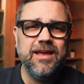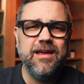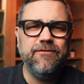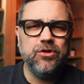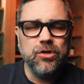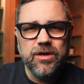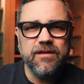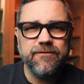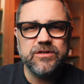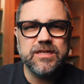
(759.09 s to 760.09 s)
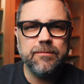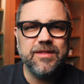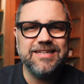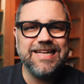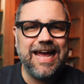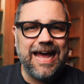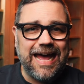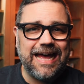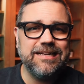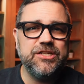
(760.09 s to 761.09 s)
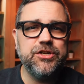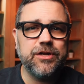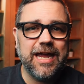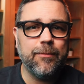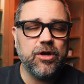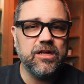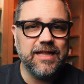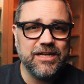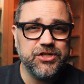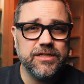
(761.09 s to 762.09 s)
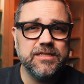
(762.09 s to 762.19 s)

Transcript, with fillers: if you're looking for something to add to your camera collection,